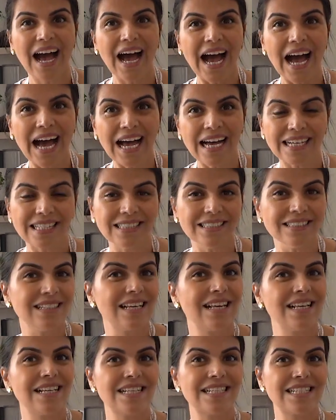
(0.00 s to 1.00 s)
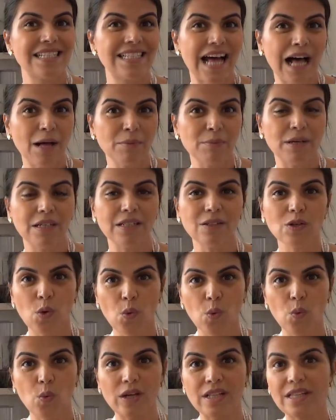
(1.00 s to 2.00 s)
and salmon
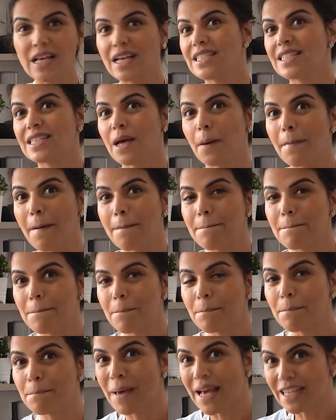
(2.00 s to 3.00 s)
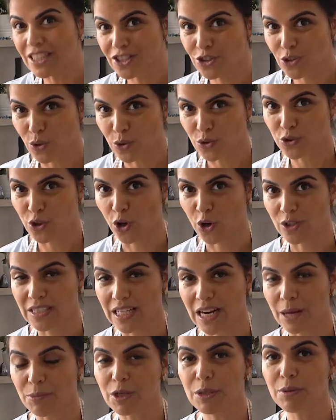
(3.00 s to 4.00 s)
with some pesto sauce.
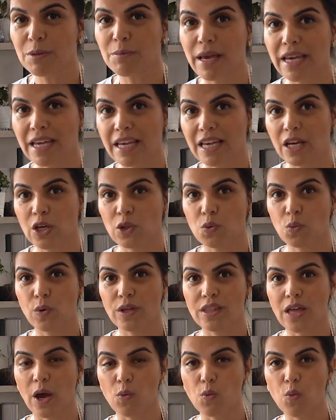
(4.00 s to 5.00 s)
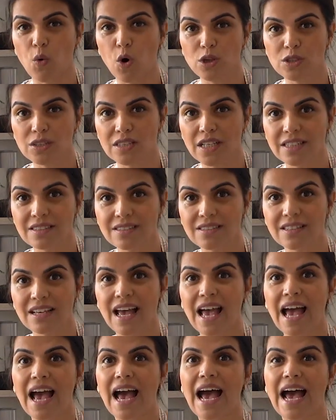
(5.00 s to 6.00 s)
And I'm going to be making it with a walnut
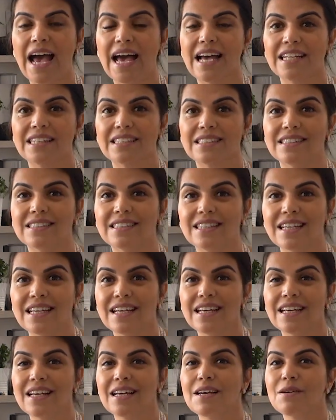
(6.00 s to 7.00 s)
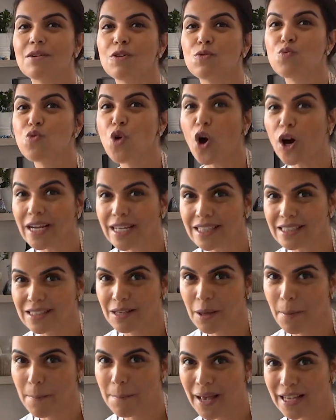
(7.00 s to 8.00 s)
and
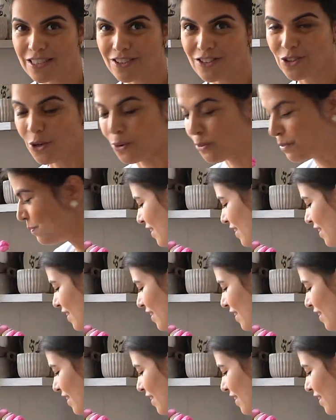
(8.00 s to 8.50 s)
rocket pesto.